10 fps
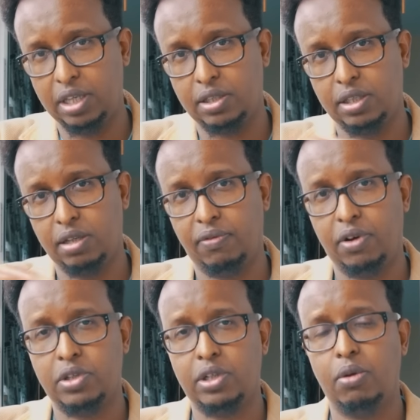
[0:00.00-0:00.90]
releases it
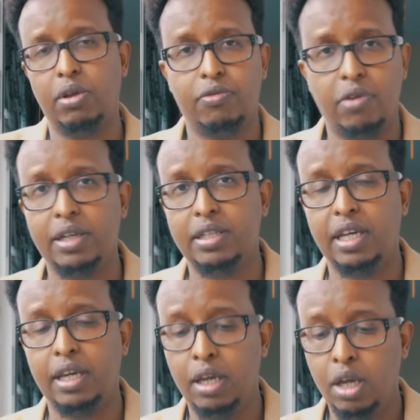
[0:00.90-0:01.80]
very slowly throughout the
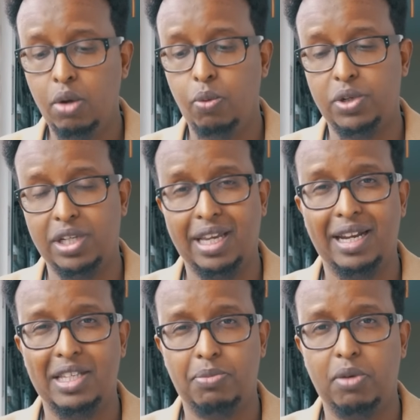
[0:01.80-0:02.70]
day, which
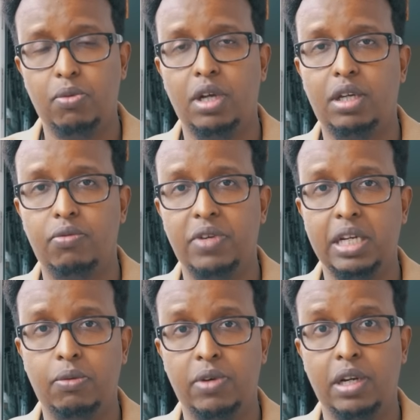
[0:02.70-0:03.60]
again has been working
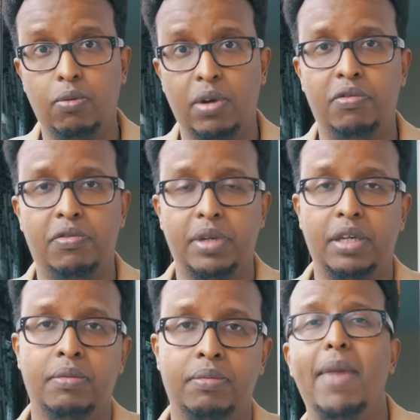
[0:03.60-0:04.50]
really, really well for me.